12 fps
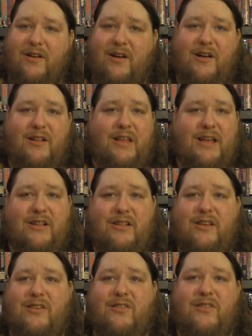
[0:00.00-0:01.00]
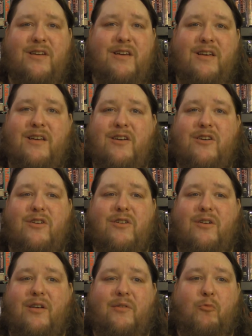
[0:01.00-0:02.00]
like this
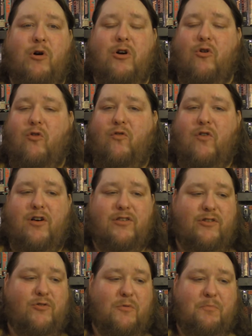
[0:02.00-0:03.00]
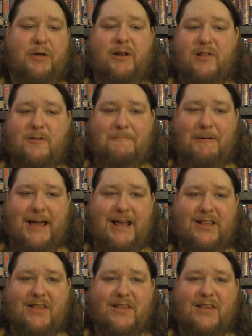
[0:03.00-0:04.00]
one girl falls into a pit of
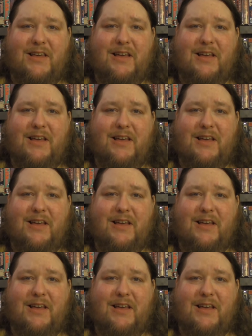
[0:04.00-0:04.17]
spikes,